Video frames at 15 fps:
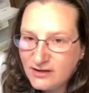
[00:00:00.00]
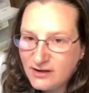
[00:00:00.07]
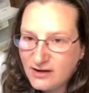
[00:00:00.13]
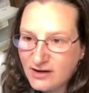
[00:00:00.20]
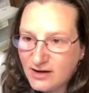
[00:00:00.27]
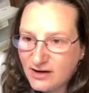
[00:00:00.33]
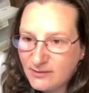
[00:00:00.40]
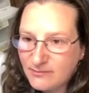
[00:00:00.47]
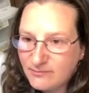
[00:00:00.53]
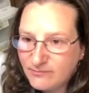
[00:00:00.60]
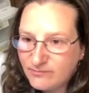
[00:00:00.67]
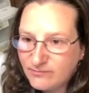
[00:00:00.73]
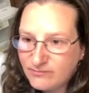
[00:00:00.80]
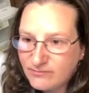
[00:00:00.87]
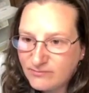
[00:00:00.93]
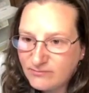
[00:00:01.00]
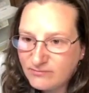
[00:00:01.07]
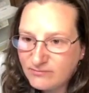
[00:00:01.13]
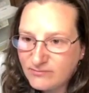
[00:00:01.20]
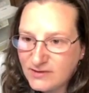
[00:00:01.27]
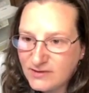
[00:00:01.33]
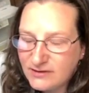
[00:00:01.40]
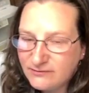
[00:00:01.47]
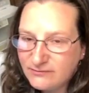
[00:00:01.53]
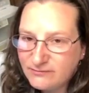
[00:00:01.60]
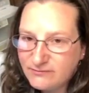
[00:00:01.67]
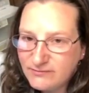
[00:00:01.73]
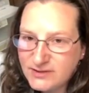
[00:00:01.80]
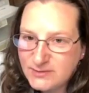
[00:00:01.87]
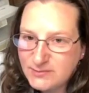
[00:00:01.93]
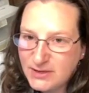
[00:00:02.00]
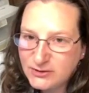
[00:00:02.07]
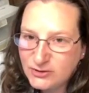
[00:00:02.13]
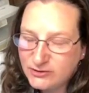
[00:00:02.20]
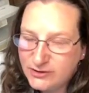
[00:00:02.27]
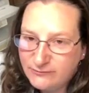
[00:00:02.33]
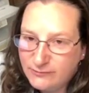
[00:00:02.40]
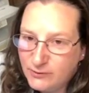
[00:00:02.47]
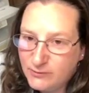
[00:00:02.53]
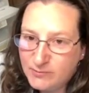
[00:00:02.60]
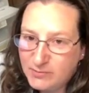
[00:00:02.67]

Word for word: Um, if especially if you've